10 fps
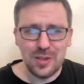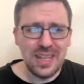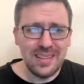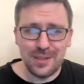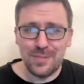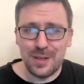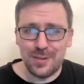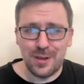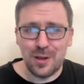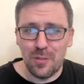Now, it doesn't mean he's
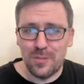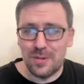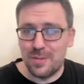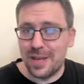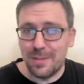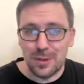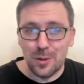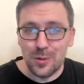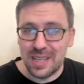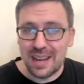going to go become a
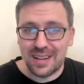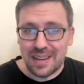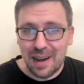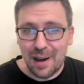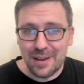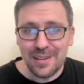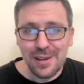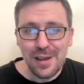two-sack guy,